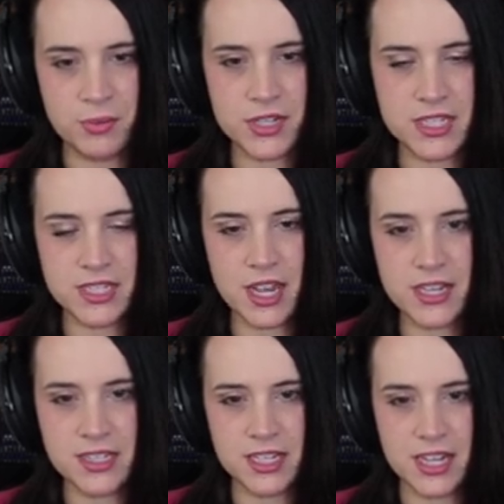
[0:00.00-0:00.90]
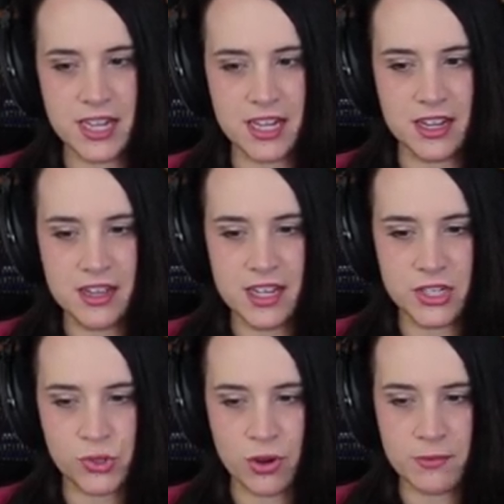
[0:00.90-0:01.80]
Precisely!
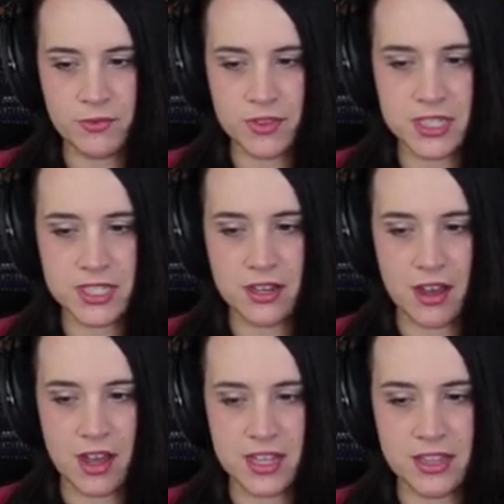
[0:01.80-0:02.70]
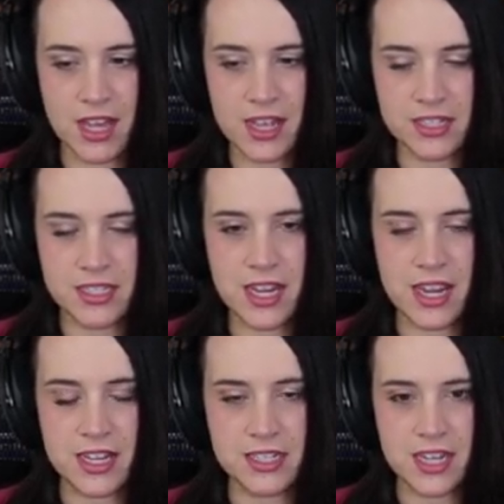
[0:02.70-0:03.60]
It dropped from the sky that
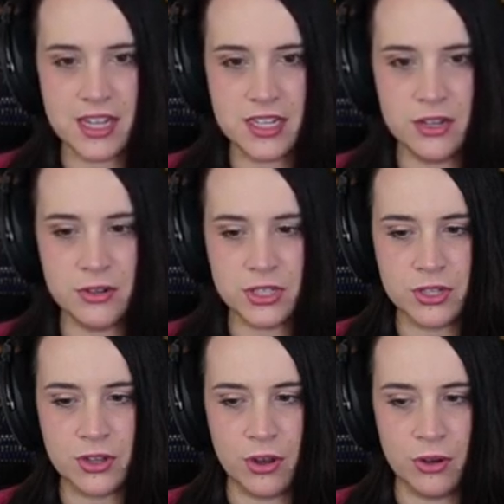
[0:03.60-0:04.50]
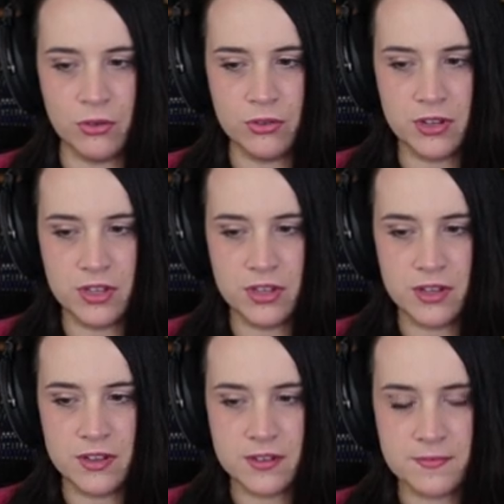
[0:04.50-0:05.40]
day ten years ago.
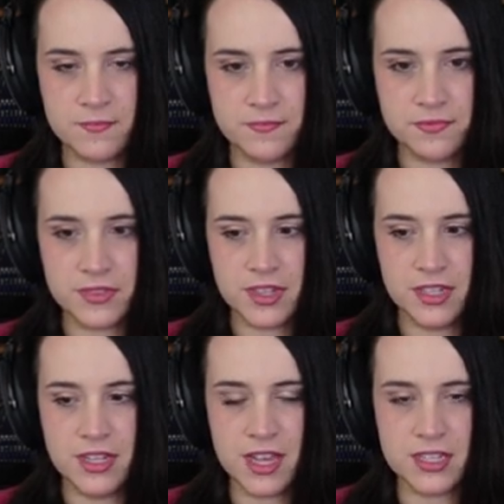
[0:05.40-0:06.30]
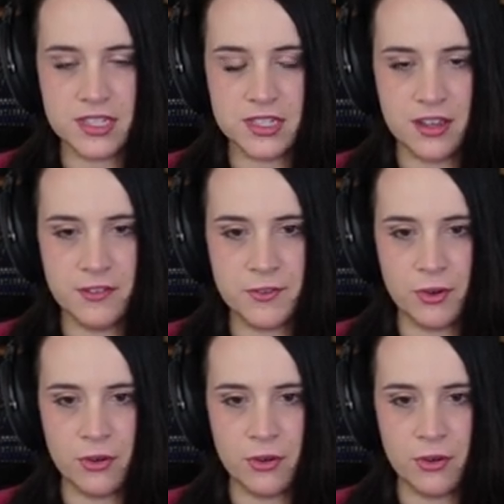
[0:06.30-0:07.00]
Yes, of